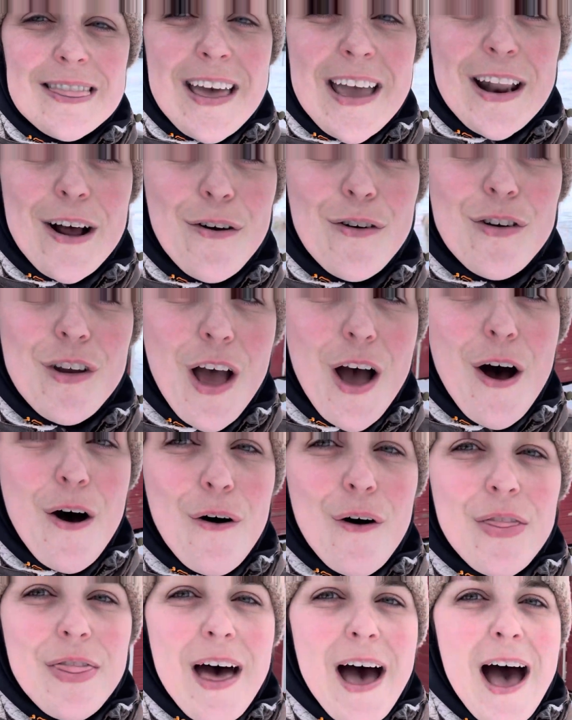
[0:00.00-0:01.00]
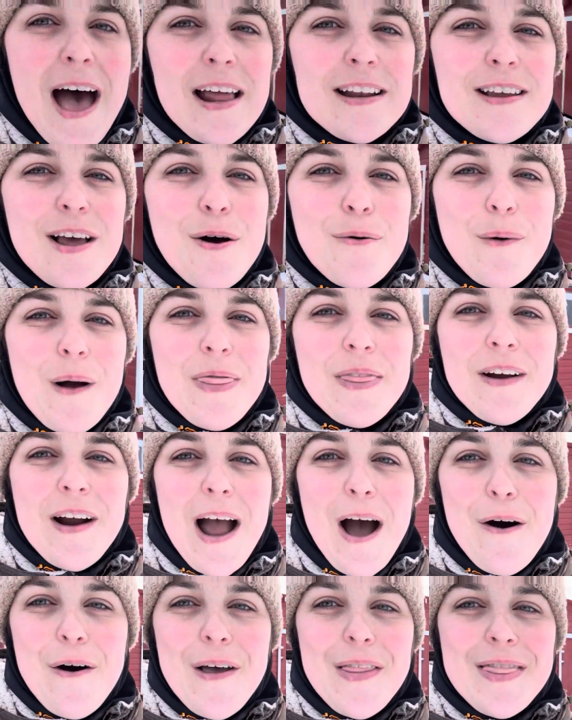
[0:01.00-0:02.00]
They don't know that when they're
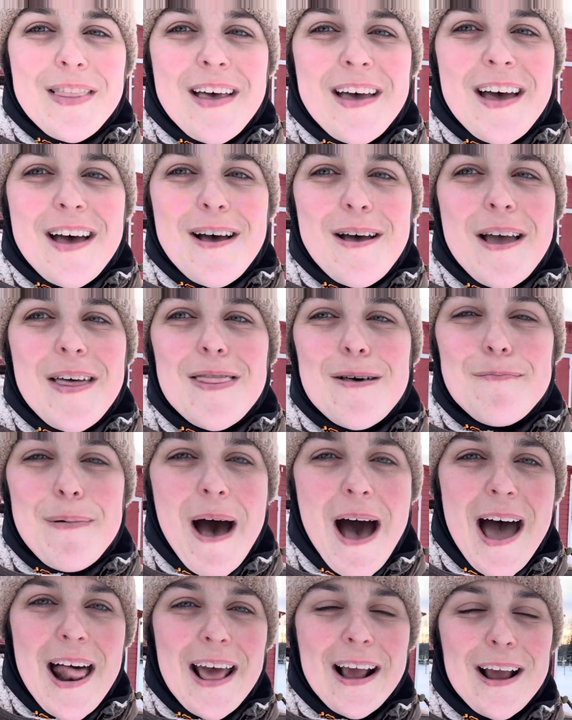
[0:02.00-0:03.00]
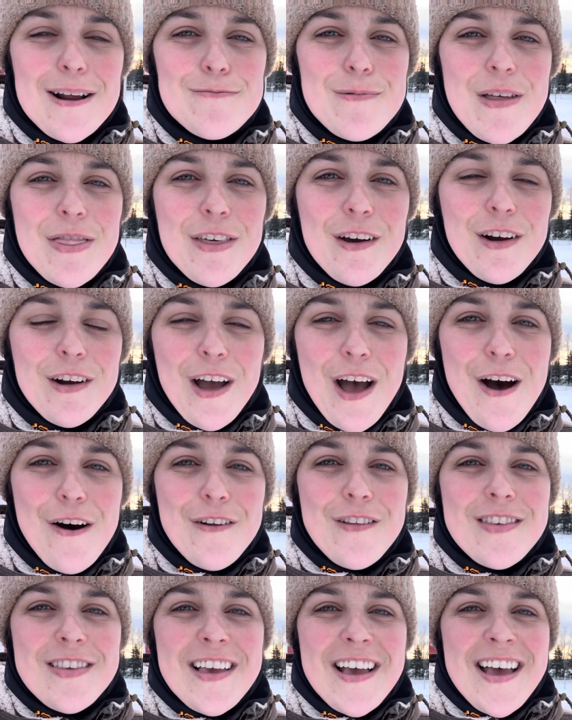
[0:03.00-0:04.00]
out in the paddock and with their
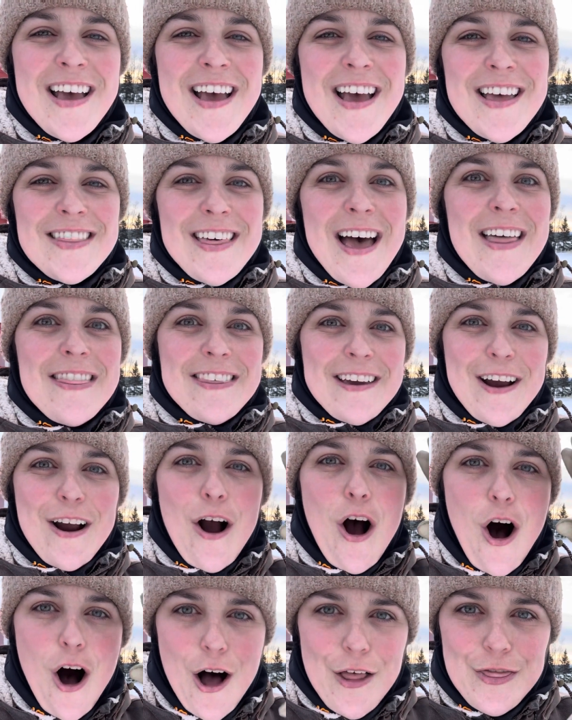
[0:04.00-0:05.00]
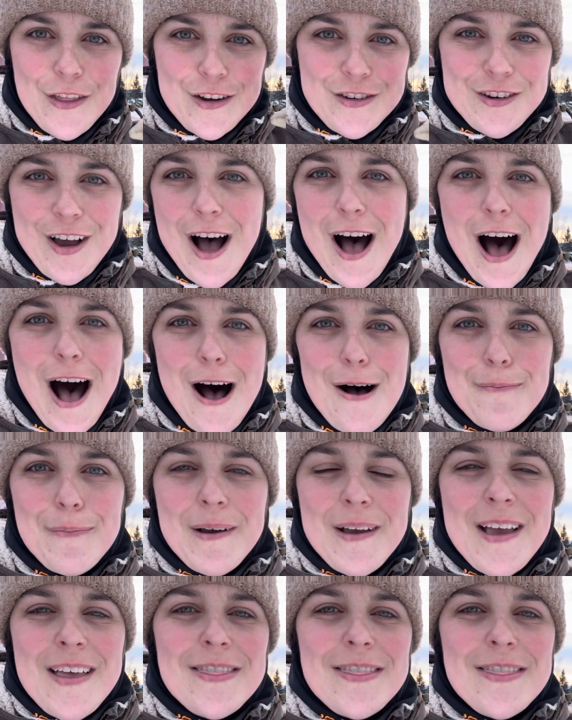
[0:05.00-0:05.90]
goats that they're on the job.